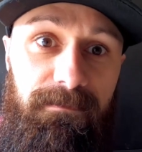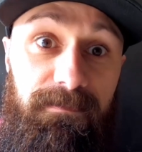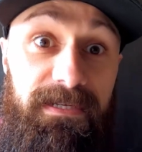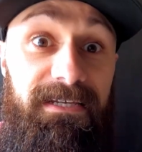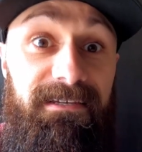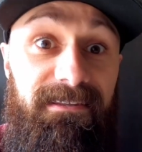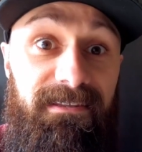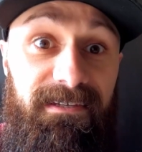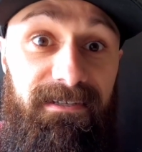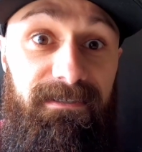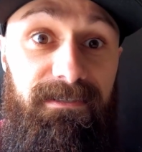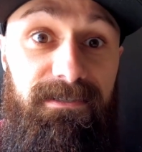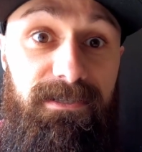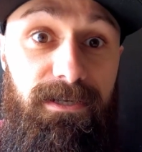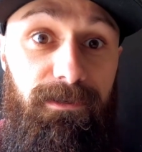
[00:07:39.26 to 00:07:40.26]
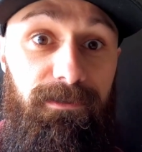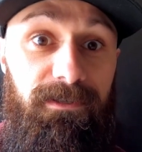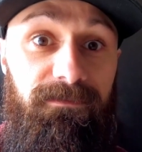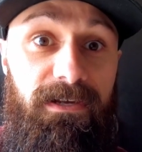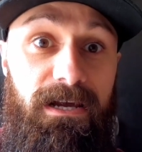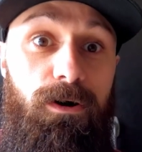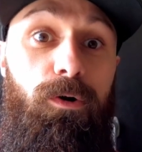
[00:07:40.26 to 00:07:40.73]
of the big things. So
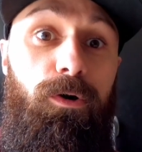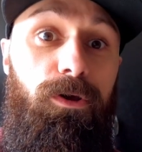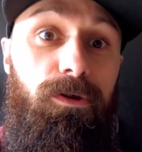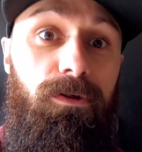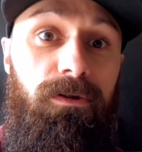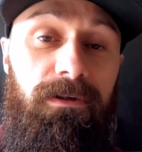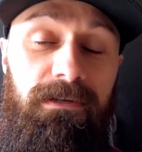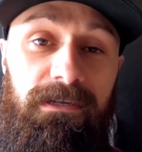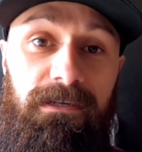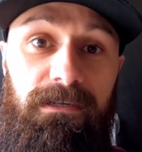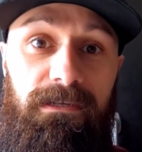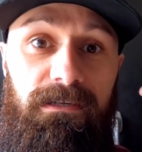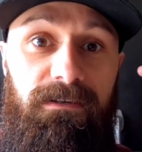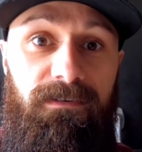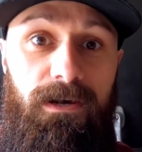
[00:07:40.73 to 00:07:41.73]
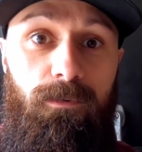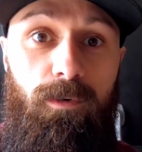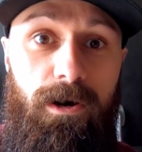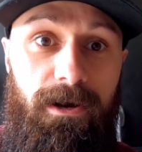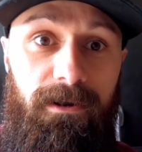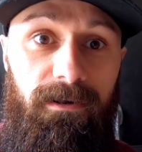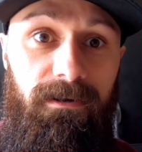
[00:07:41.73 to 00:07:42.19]
you've got oil, you've got
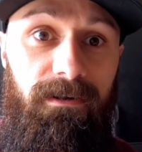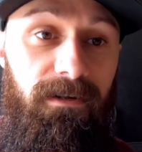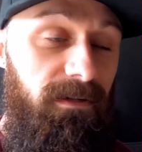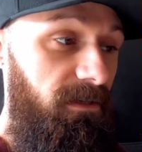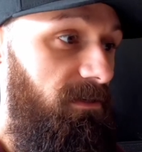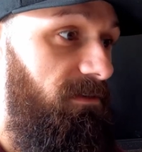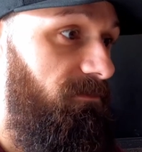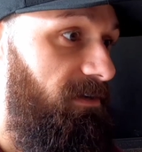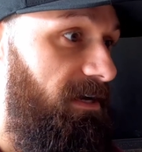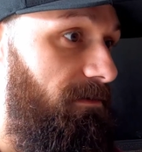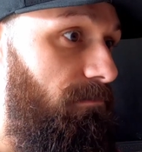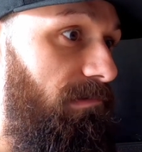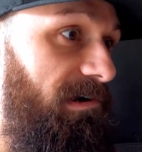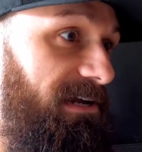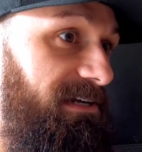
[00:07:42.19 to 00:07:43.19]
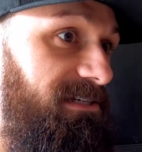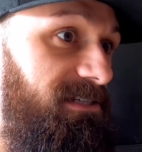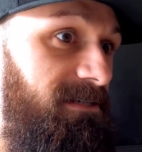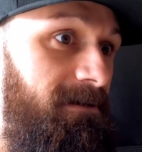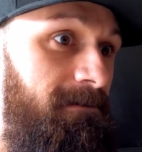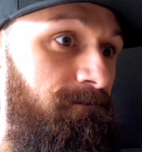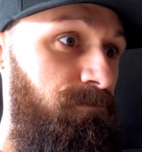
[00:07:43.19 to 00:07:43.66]
water, you've got
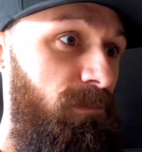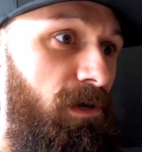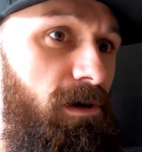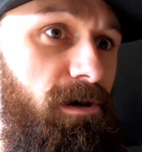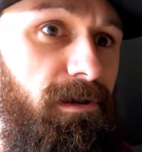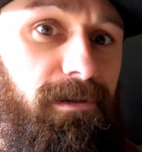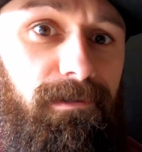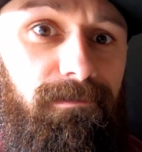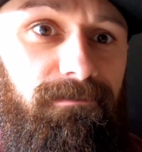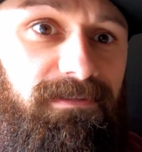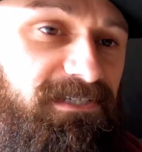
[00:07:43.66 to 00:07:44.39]
brakes. On